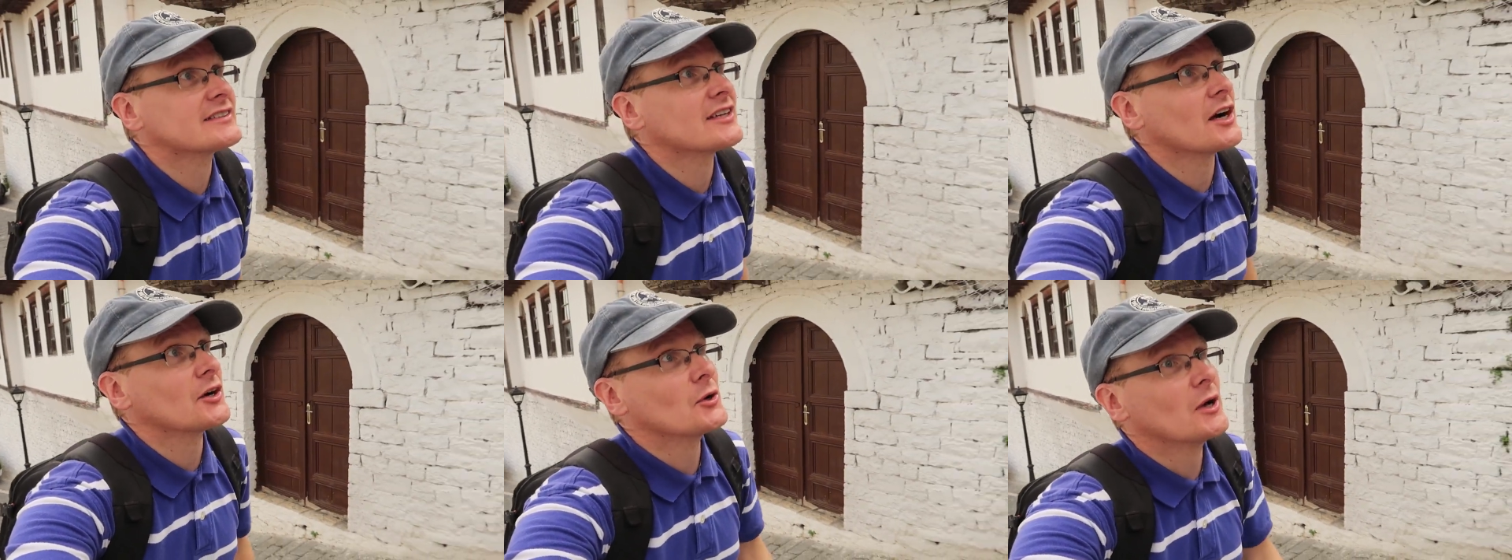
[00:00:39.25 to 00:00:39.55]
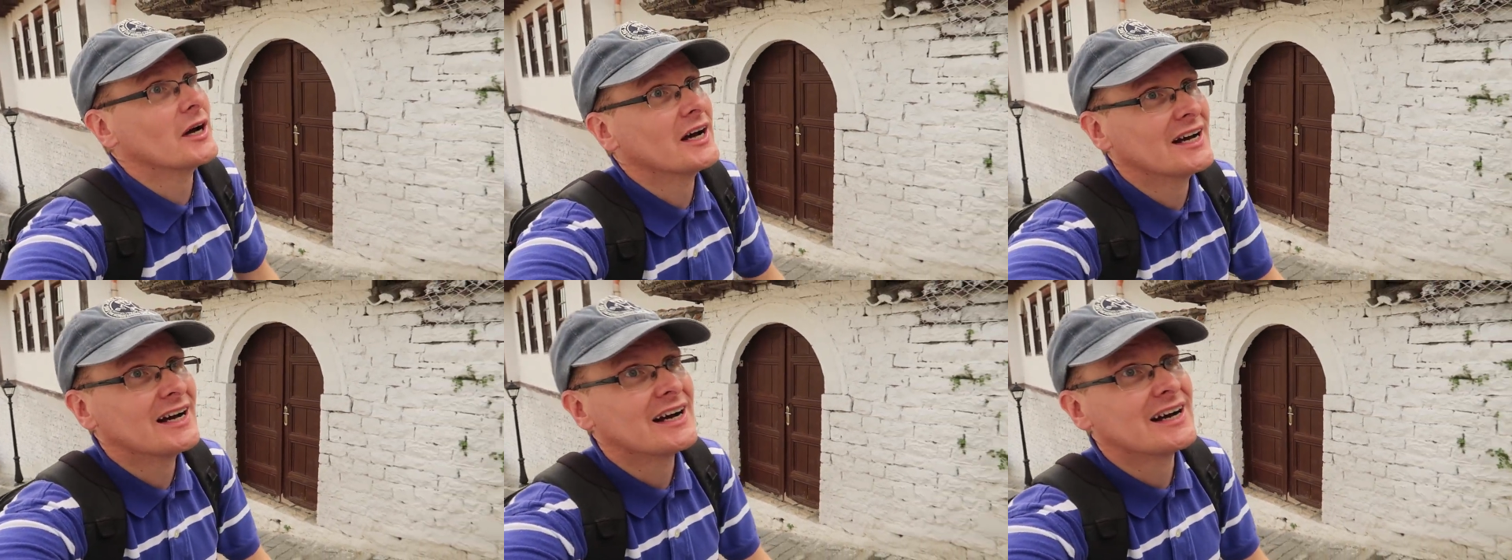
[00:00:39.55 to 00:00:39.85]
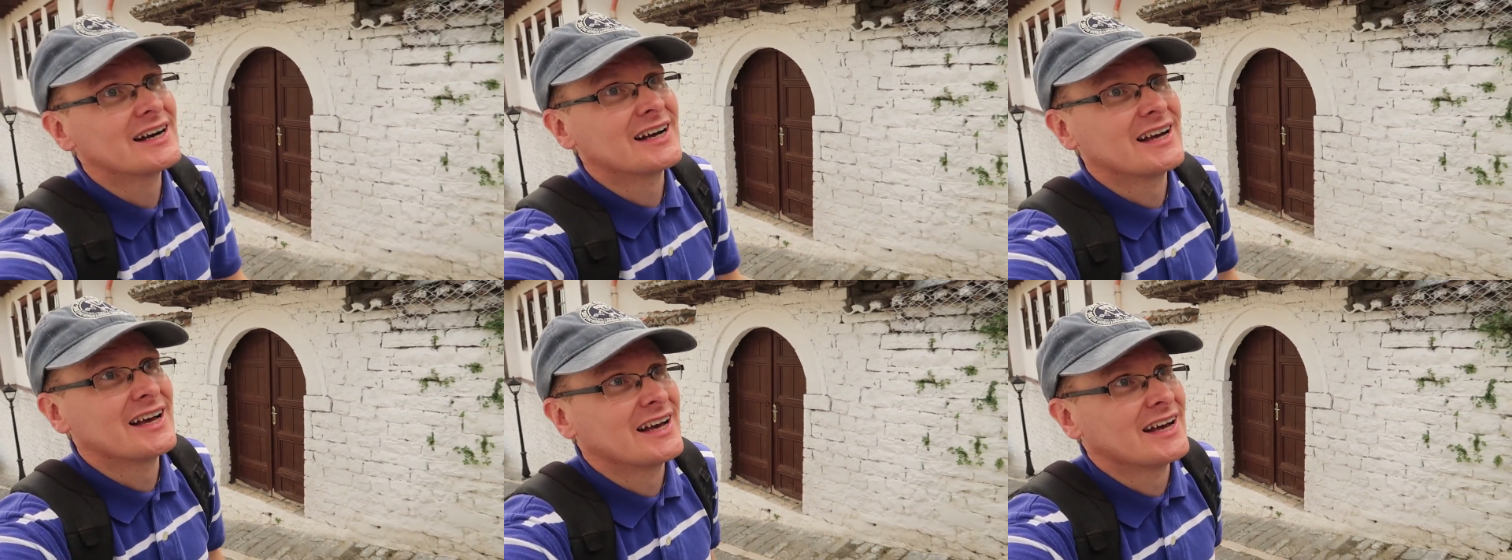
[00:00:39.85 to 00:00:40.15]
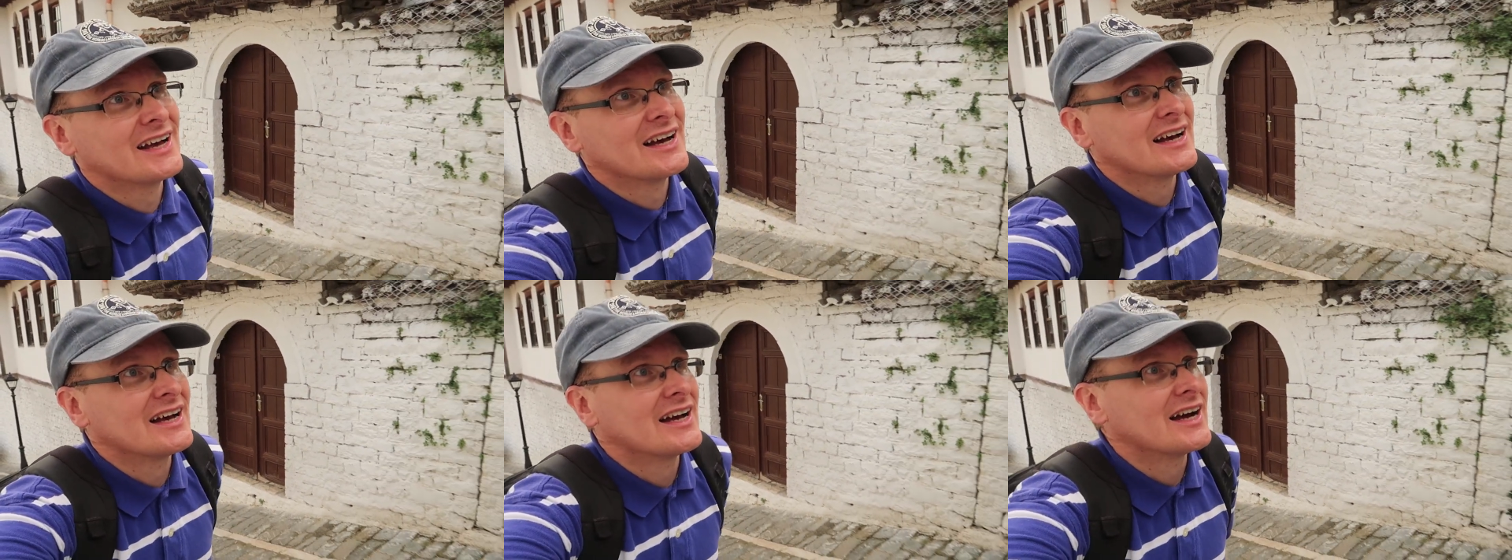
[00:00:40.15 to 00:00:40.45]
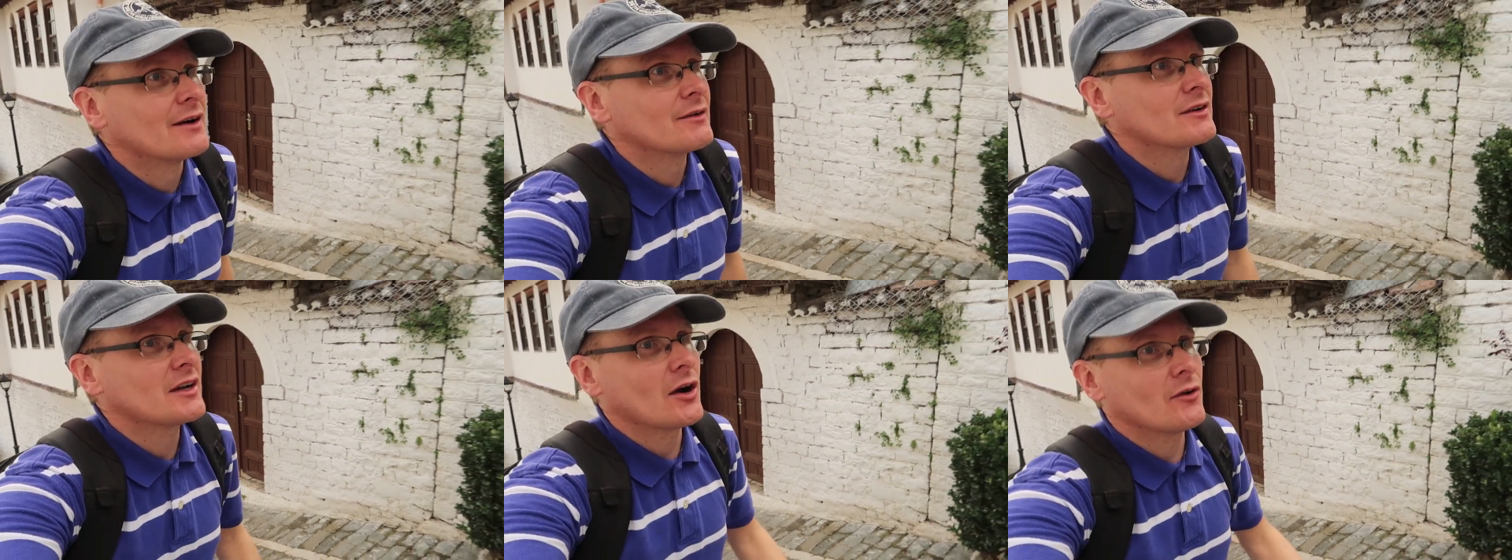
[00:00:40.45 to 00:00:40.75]
So
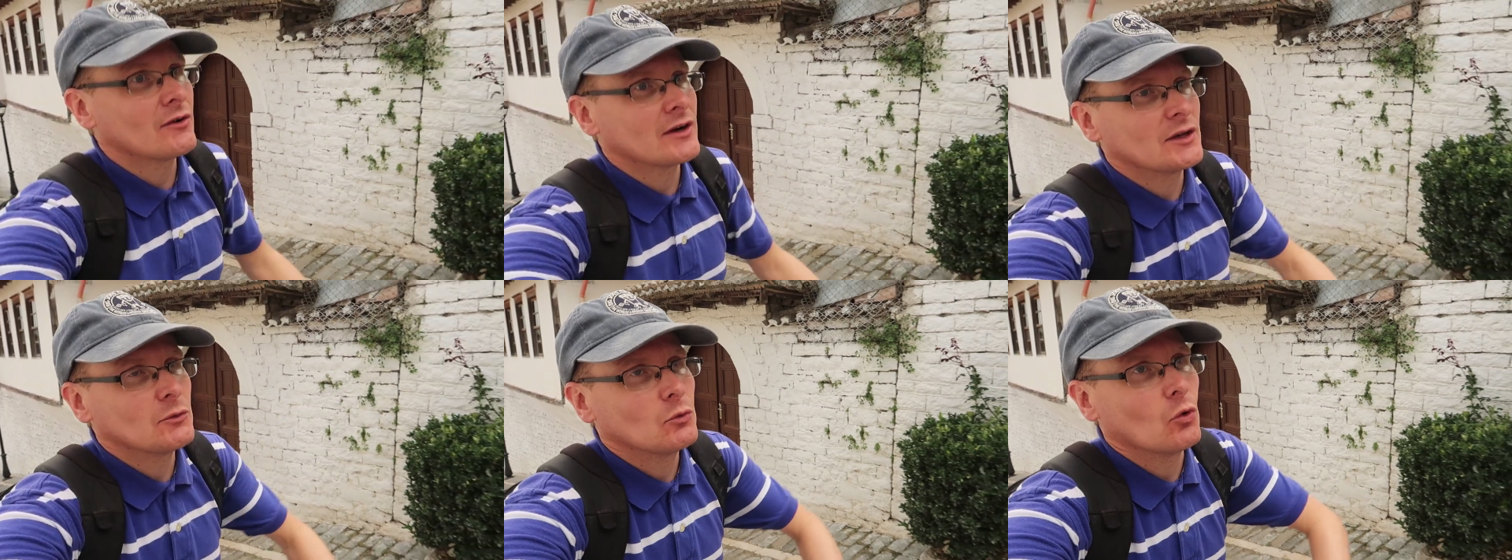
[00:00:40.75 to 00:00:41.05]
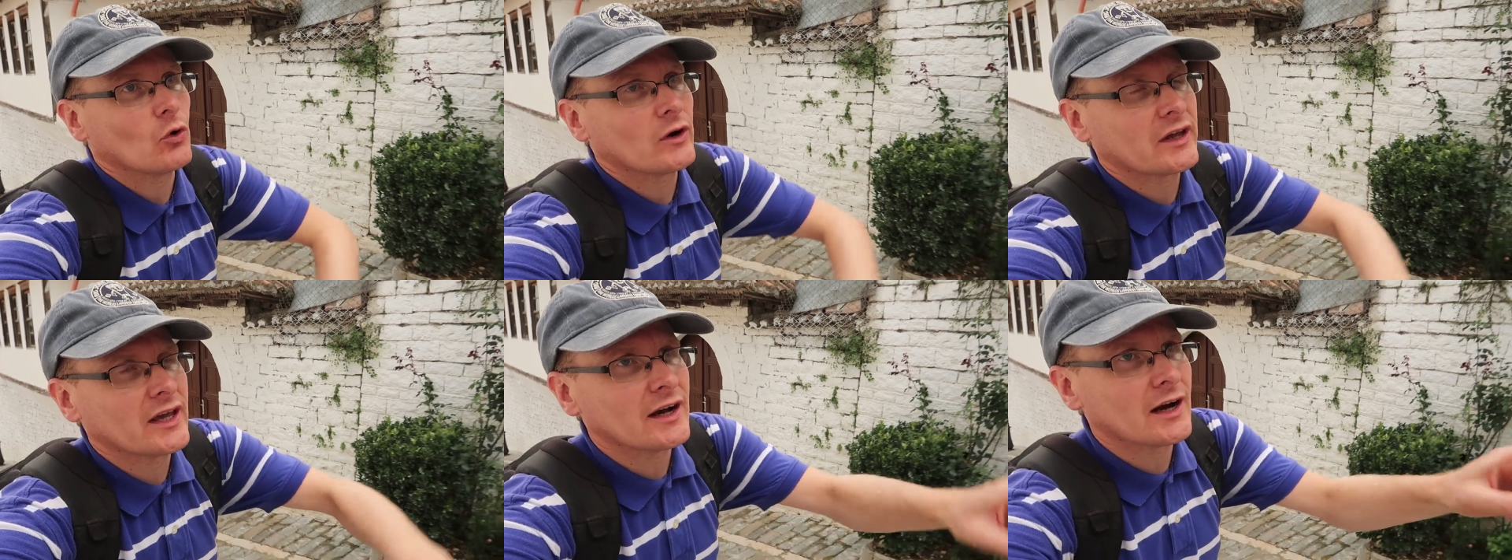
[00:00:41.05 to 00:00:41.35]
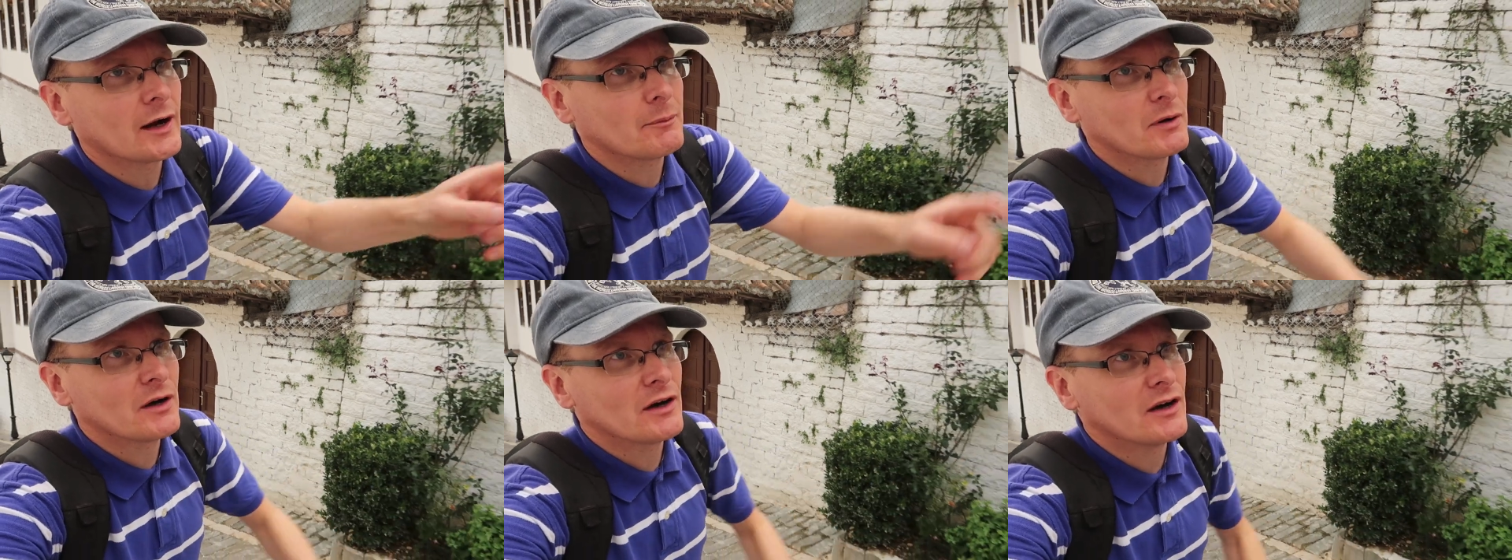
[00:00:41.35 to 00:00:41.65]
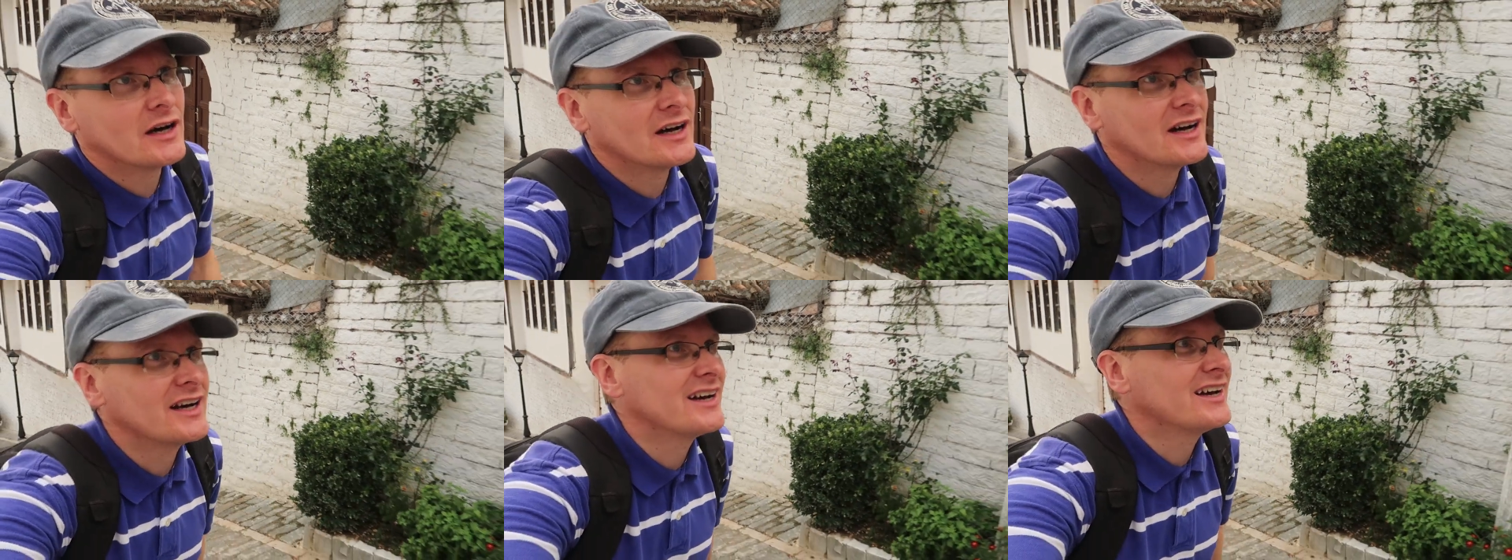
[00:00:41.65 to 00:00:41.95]
currently walking up a